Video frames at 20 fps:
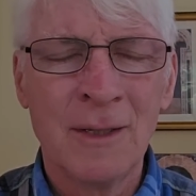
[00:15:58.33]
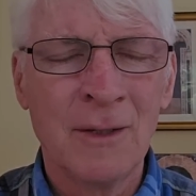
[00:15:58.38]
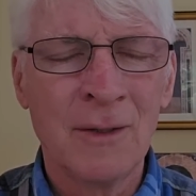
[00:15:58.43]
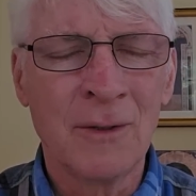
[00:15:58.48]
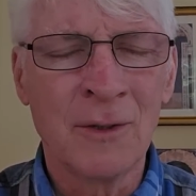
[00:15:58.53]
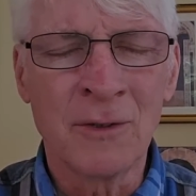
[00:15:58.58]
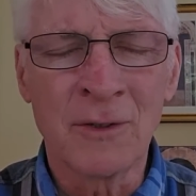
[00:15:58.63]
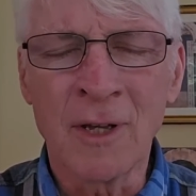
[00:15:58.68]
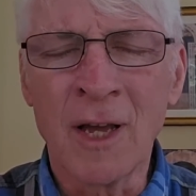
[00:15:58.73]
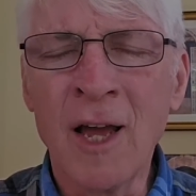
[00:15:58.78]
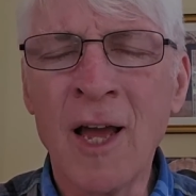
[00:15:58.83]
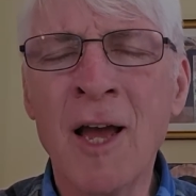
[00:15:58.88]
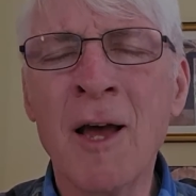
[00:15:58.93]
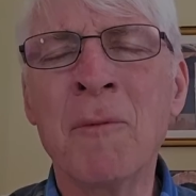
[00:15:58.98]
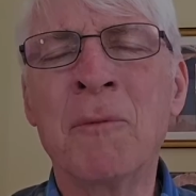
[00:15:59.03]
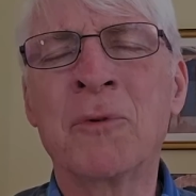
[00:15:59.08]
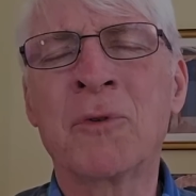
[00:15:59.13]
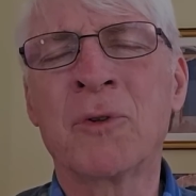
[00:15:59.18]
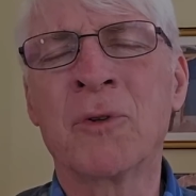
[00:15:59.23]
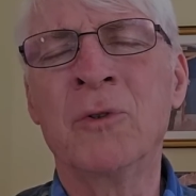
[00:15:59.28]
There's
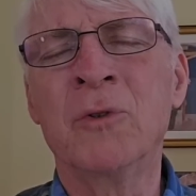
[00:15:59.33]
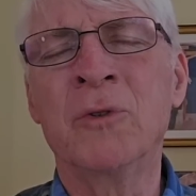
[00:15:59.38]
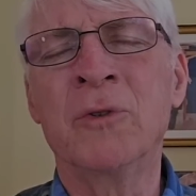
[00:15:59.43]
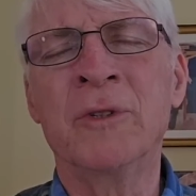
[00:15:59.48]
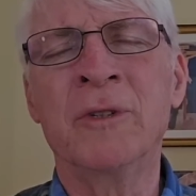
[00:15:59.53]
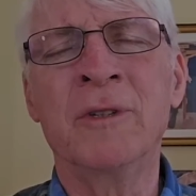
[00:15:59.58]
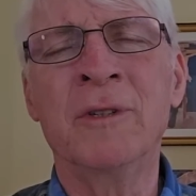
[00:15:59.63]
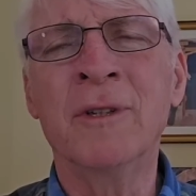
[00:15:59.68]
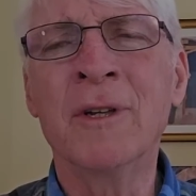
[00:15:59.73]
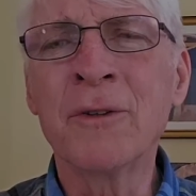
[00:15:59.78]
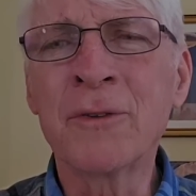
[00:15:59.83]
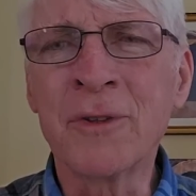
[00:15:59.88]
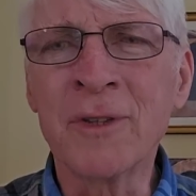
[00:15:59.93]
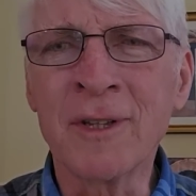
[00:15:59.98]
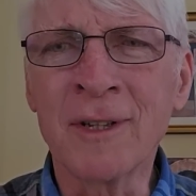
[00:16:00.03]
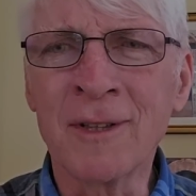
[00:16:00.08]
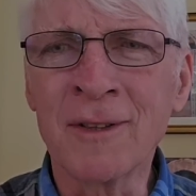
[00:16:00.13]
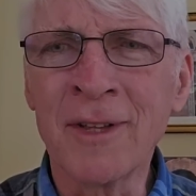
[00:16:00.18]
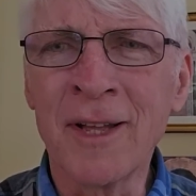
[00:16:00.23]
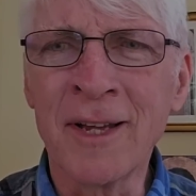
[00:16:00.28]
absolutely
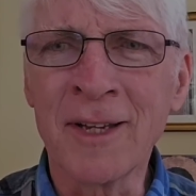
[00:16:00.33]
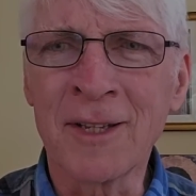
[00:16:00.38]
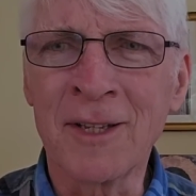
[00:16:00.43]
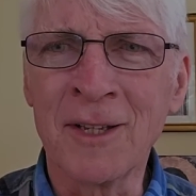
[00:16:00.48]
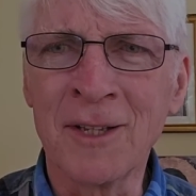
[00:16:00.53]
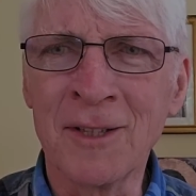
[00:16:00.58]
nothing lacking